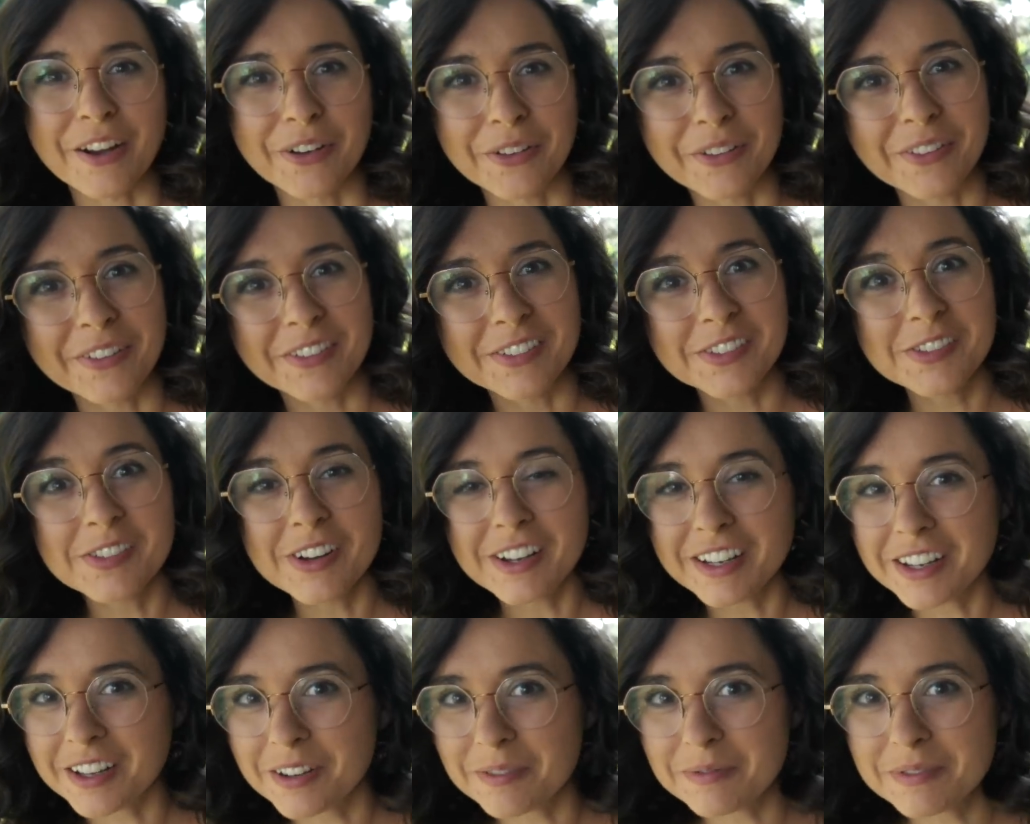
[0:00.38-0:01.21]
Hello,
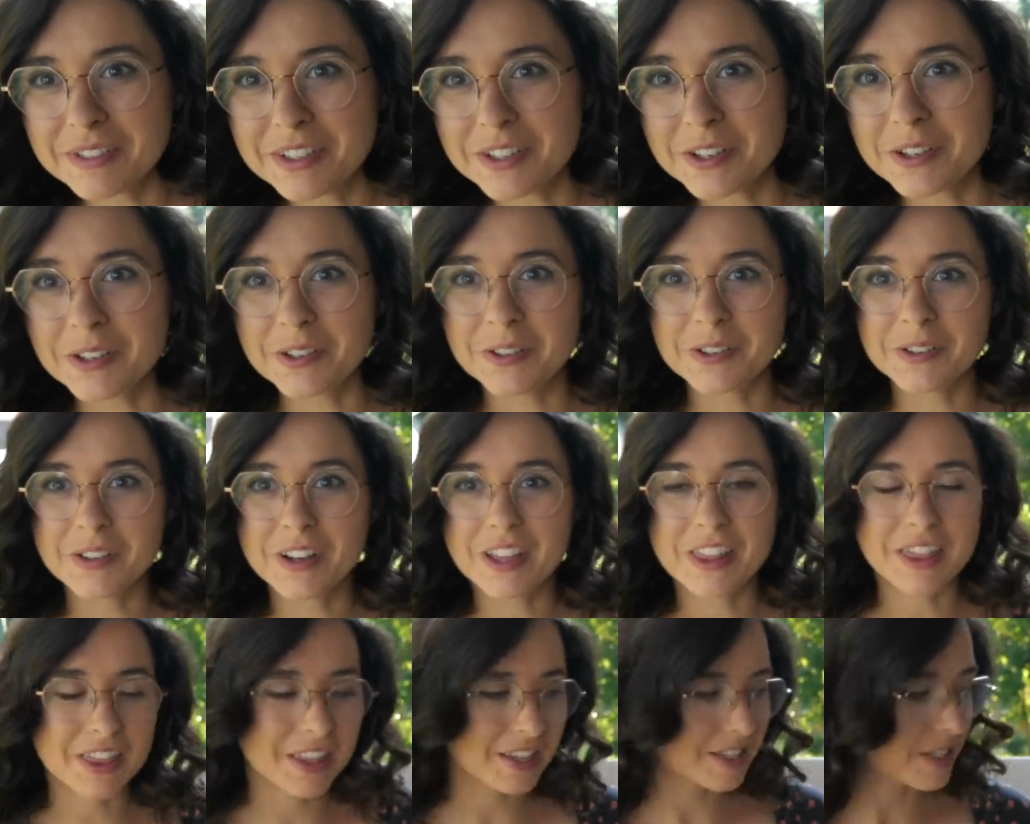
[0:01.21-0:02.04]
welcome to
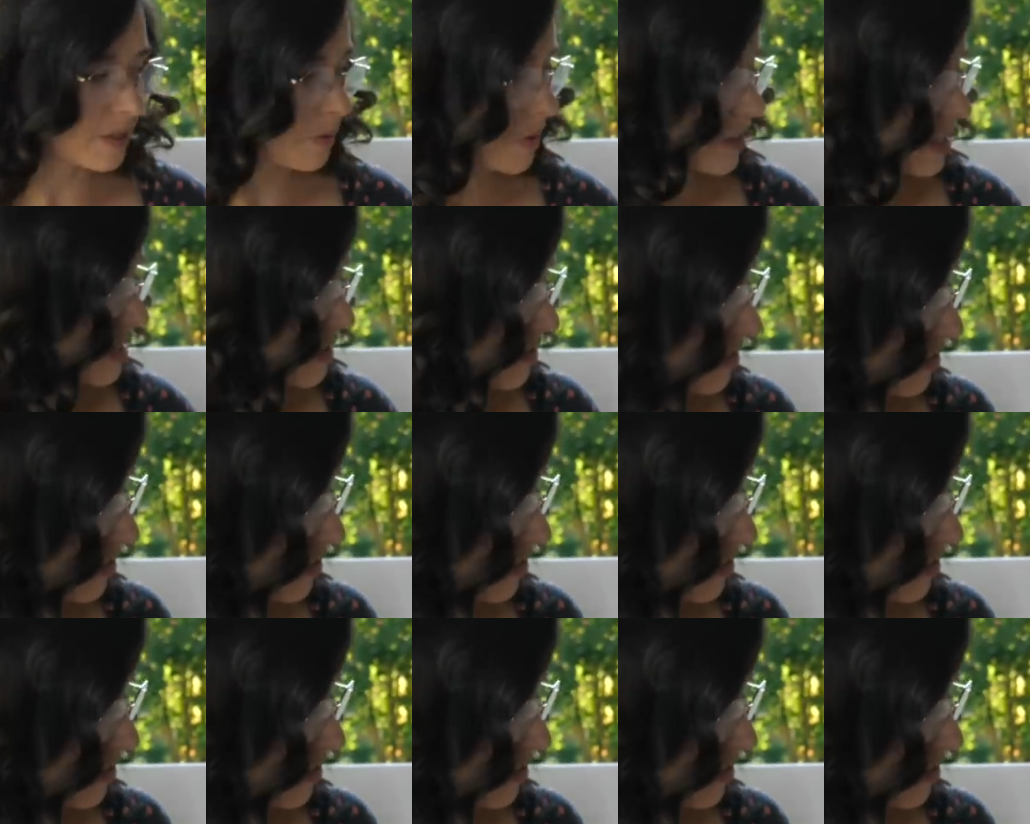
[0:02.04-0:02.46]
this week's